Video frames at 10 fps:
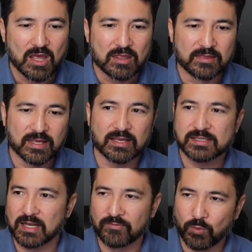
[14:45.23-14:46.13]
This,
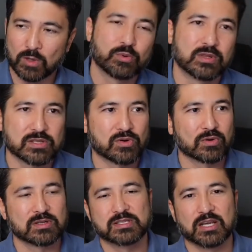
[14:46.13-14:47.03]
and I've worked with this
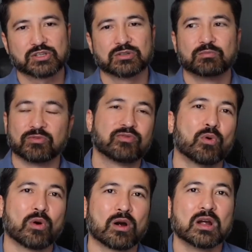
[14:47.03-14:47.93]
organization
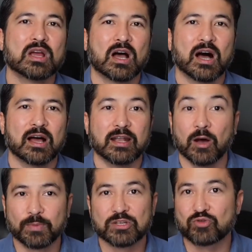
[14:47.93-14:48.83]
before in
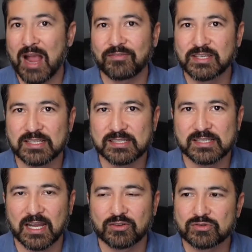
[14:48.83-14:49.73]
helping drafting
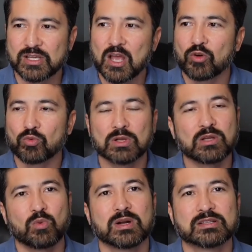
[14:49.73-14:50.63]
standards, really
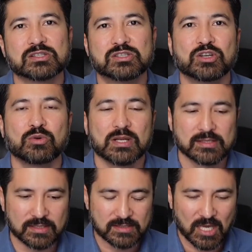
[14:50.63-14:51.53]
what it's doing
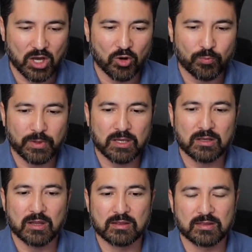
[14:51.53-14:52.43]
is it's helping
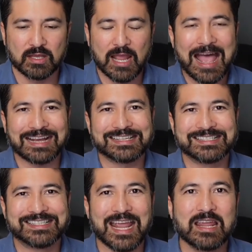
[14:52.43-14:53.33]
the
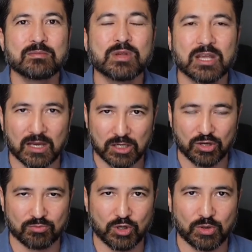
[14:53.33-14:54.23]
academia
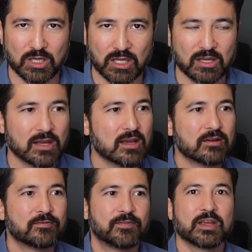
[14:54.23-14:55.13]
community
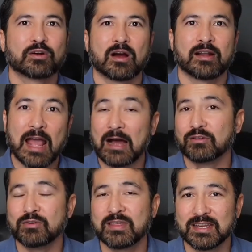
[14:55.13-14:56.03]
figure out how
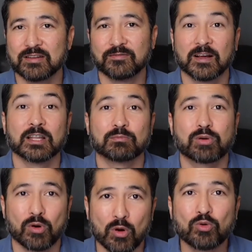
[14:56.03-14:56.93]
do they develop
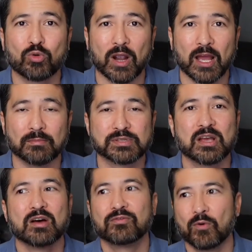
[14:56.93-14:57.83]
programs
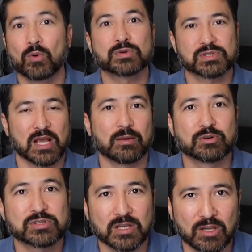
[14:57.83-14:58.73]
for
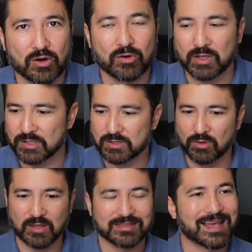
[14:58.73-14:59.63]
cybersecurity so
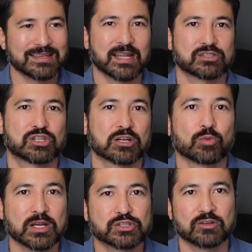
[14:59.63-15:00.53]
that that next
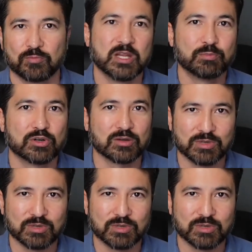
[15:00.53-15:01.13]
generation of people can be